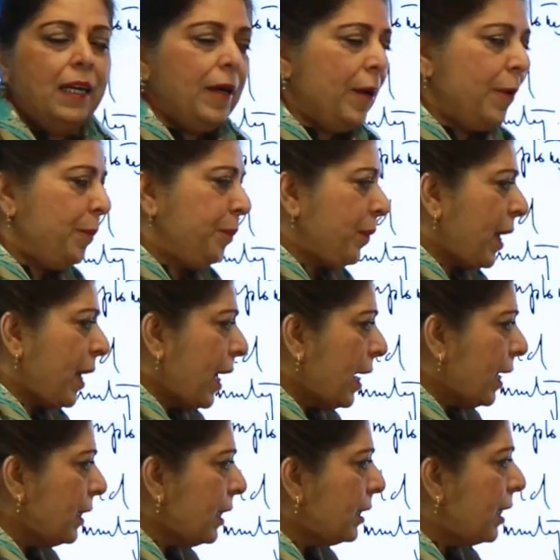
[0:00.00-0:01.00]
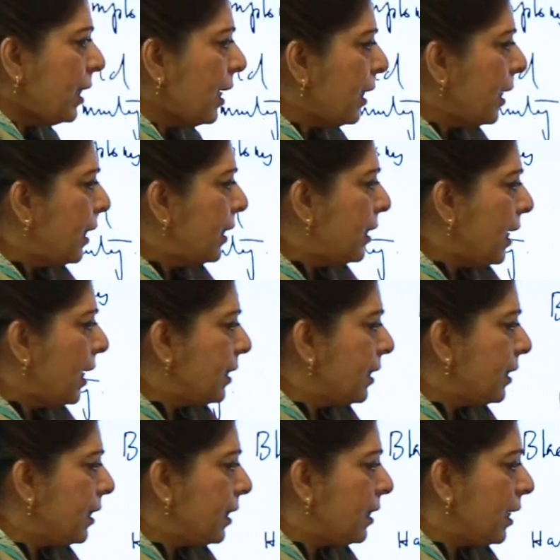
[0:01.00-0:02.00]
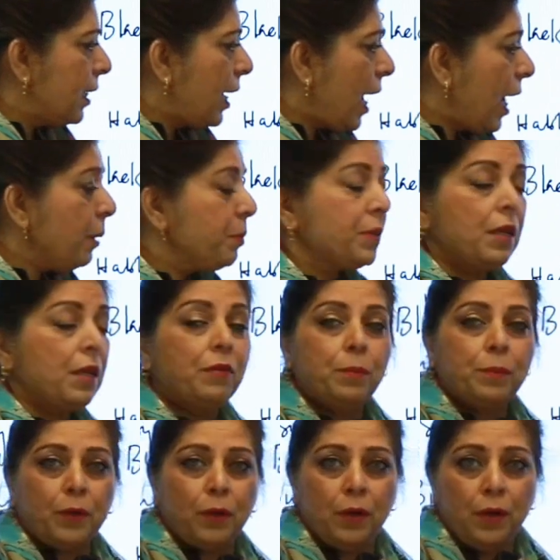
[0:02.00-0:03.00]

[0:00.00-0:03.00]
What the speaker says: Another thing it does is it helps our